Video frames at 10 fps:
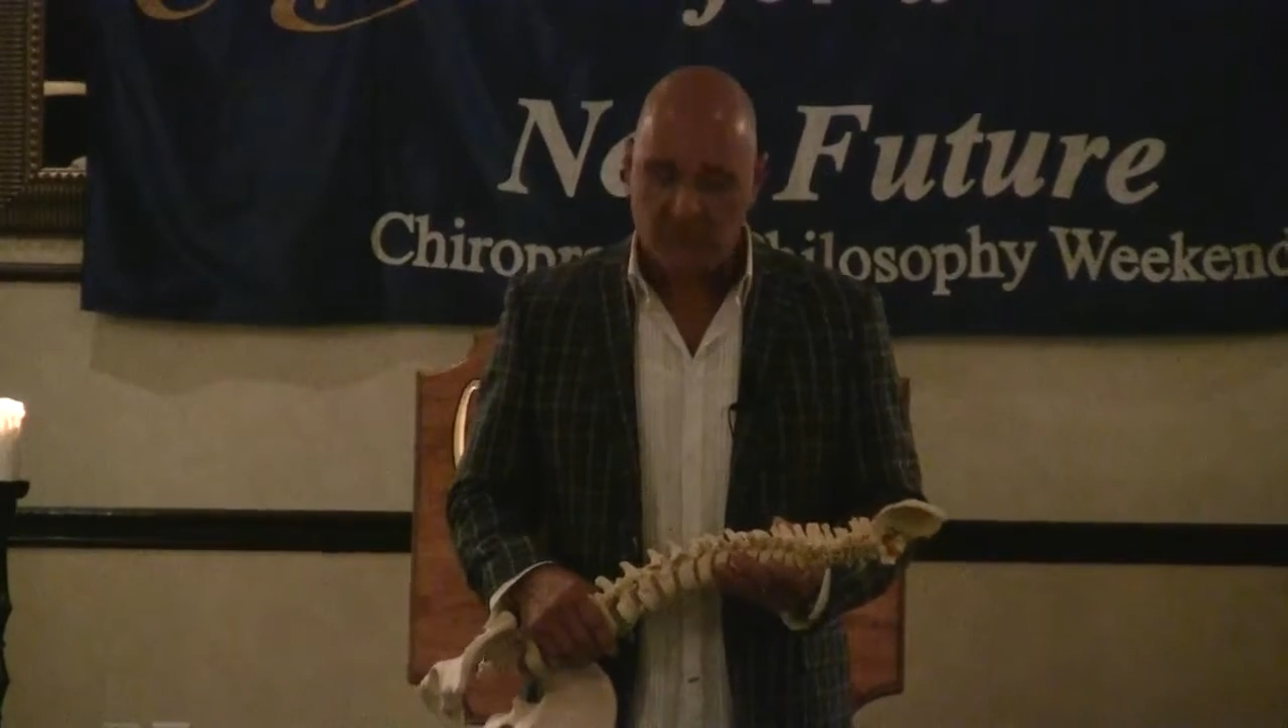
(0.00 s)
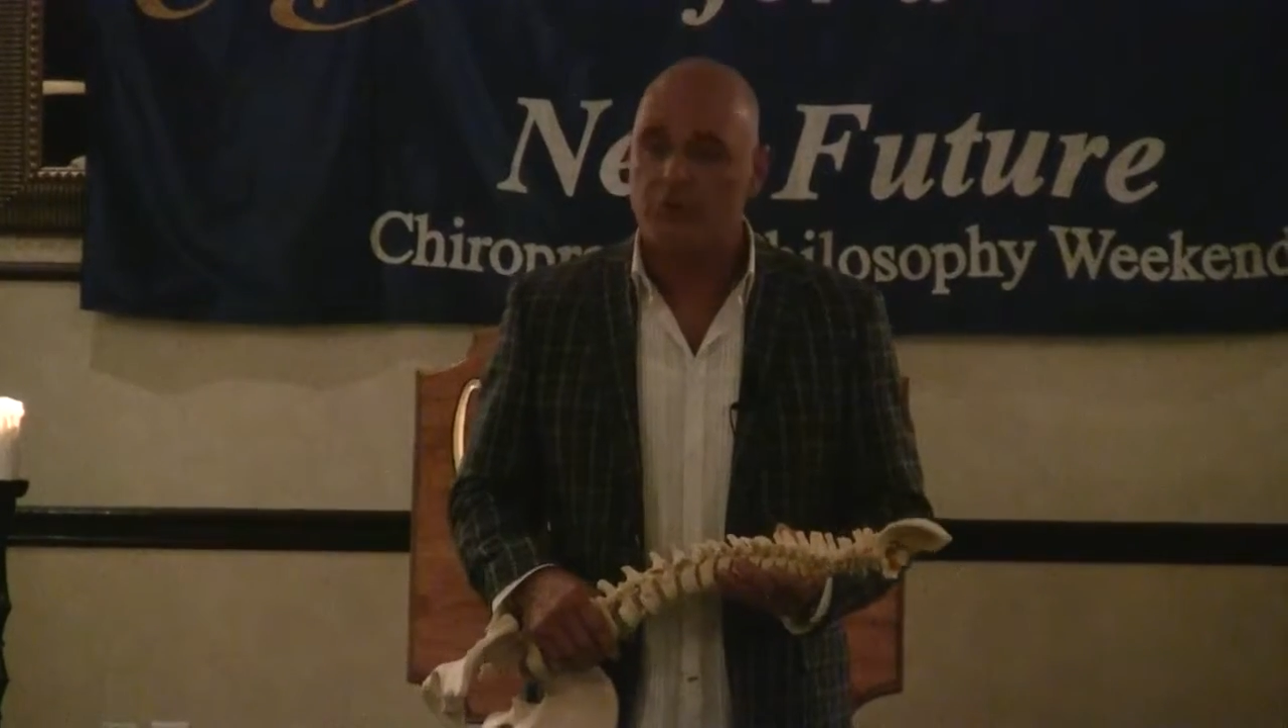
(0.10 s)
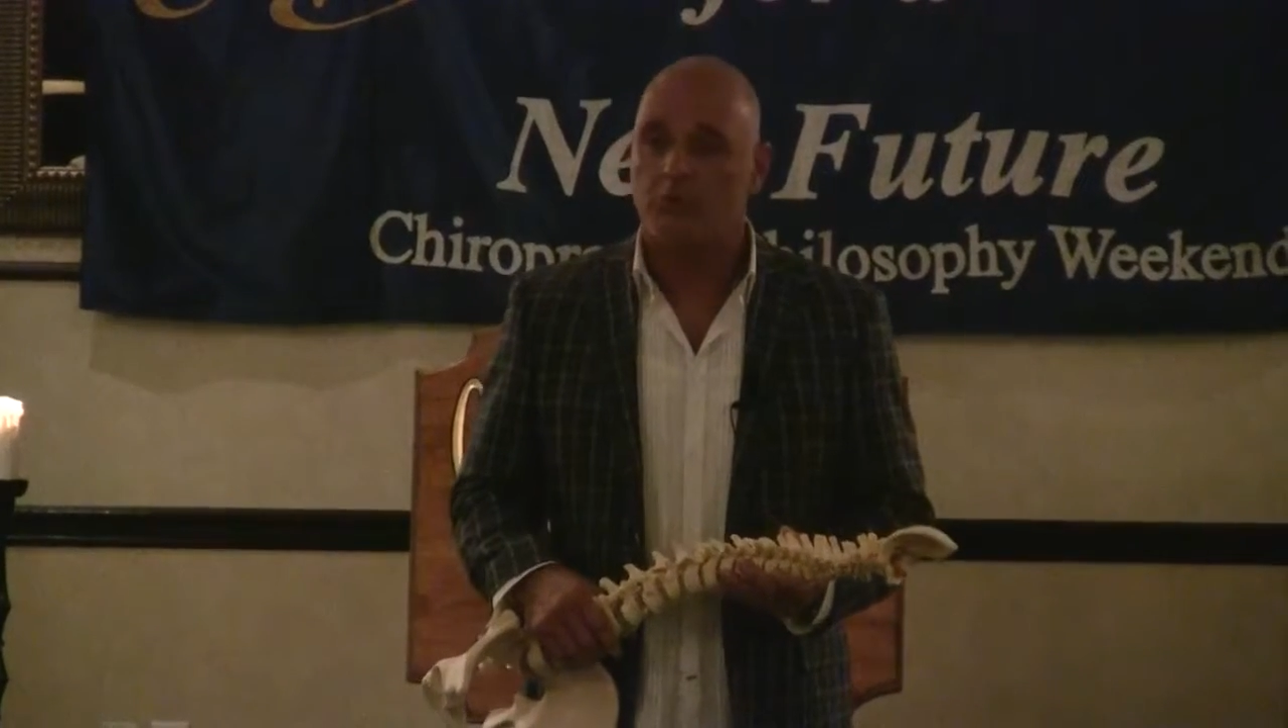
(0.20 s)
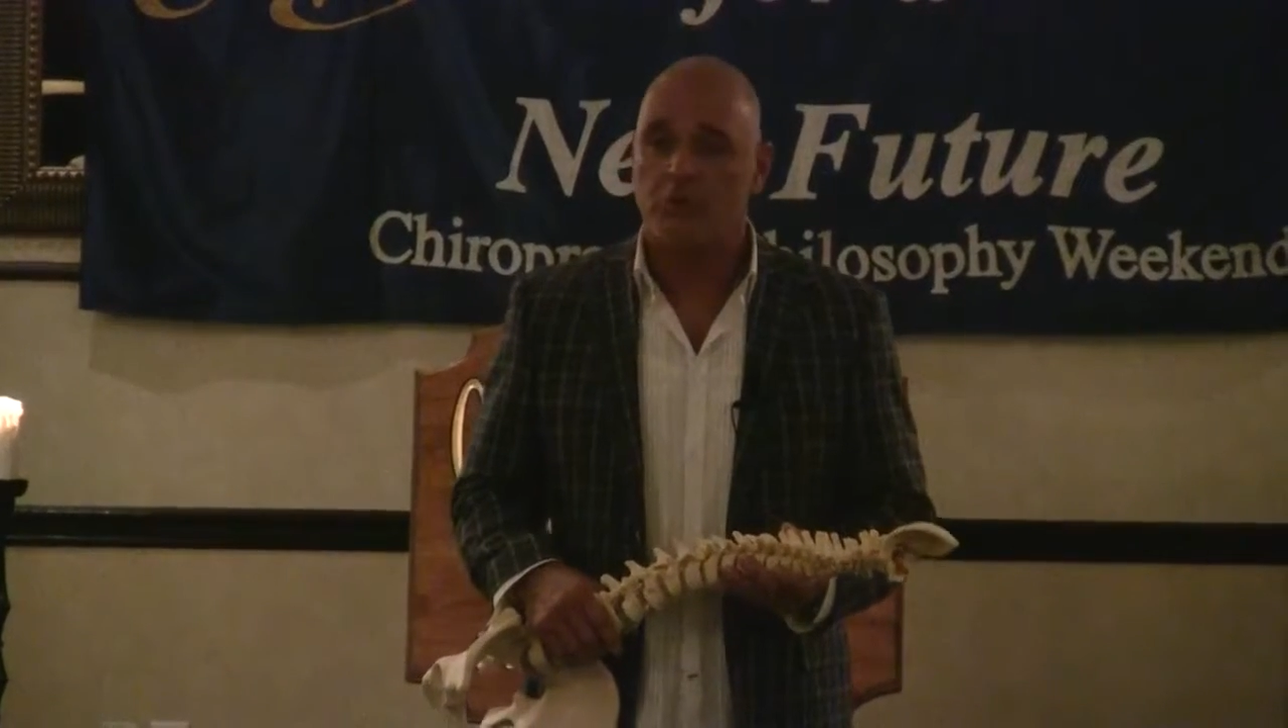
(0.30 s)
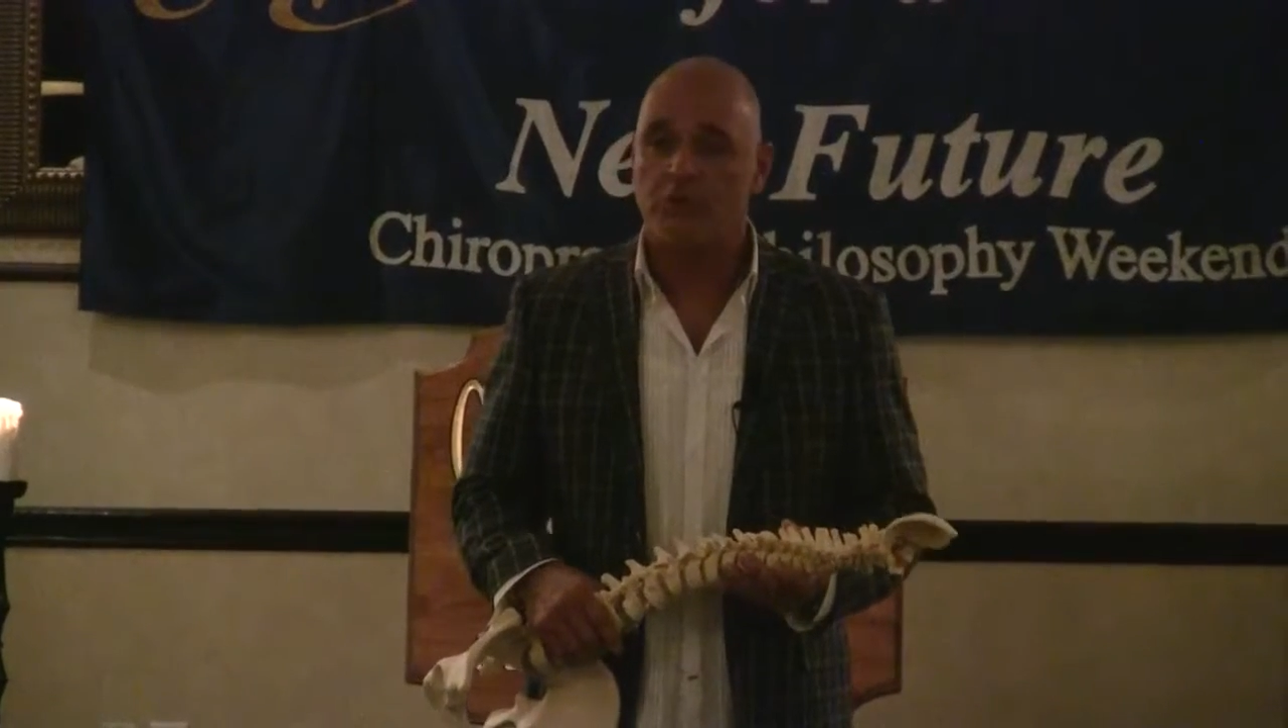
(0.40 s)

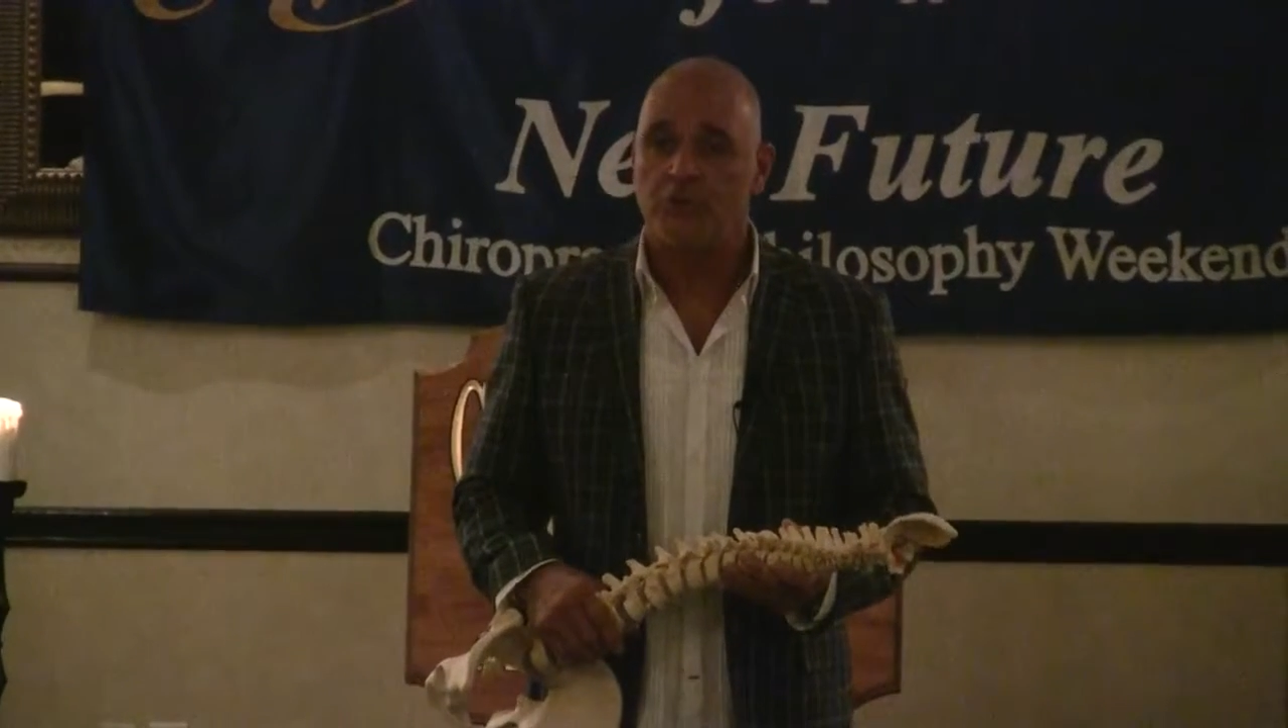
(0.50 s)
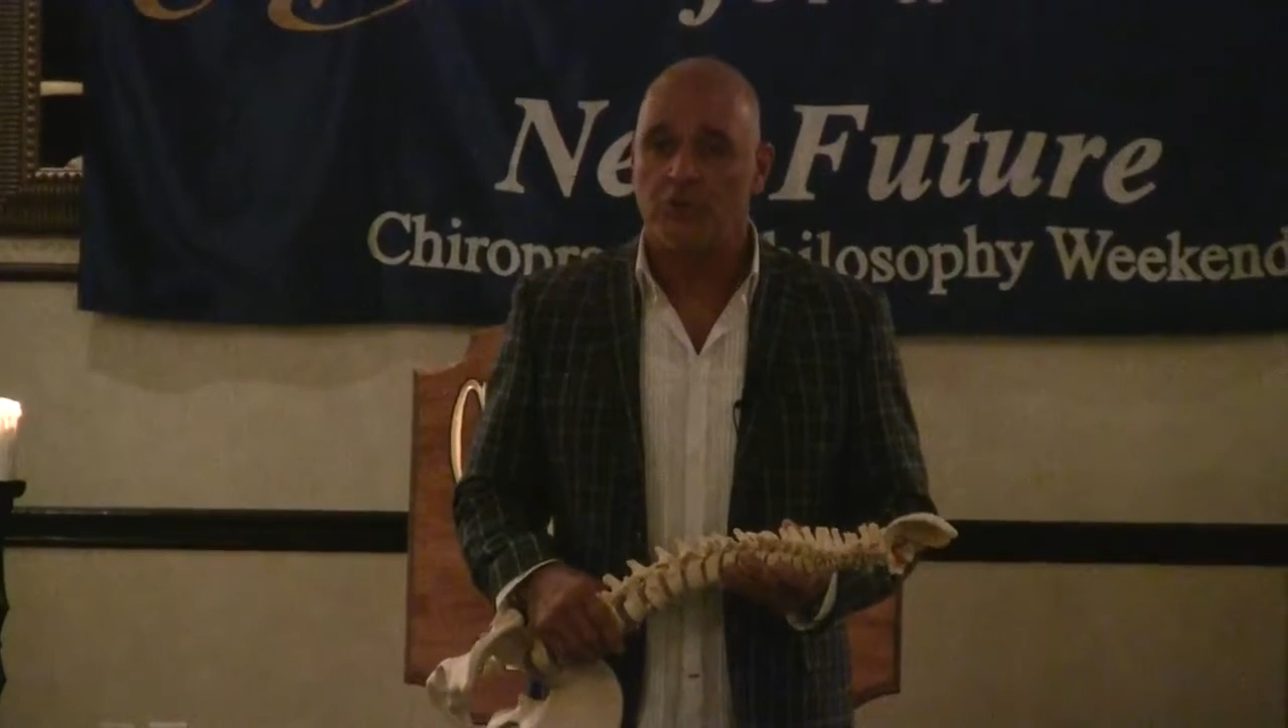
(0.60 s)
just want you